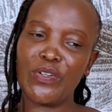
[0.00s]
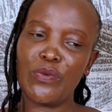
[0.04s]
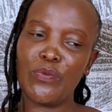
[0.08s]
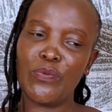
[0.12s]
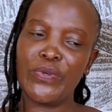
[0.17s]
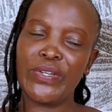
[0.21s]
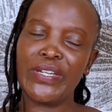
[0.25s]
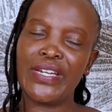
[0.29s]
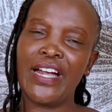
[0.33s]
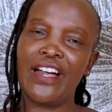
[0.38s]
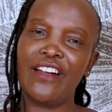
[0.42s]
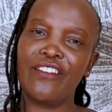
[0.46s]

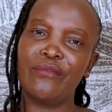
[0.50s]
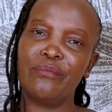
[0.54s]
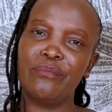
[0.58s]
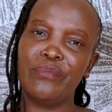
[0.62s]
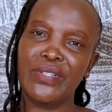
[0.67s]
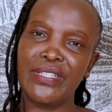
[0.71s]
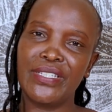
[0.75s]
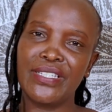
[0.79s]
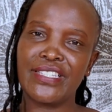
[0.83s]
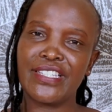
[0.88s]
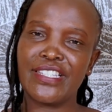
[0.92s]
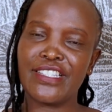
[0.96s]
we have
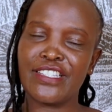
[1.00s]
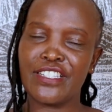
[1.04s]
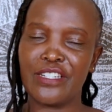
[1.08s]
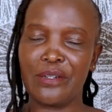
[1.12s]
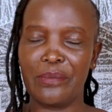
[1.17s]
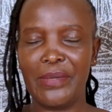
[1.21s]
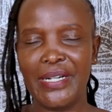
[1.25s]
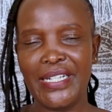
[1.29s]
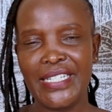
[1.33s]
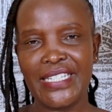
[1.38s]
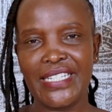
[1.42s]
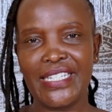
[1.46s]
been
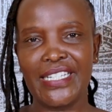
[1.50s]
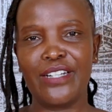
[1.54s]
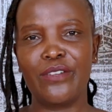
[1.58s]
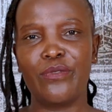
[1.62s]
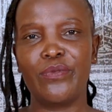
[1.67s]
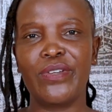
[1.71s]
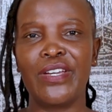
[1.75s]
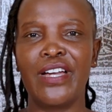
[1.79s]
systematic.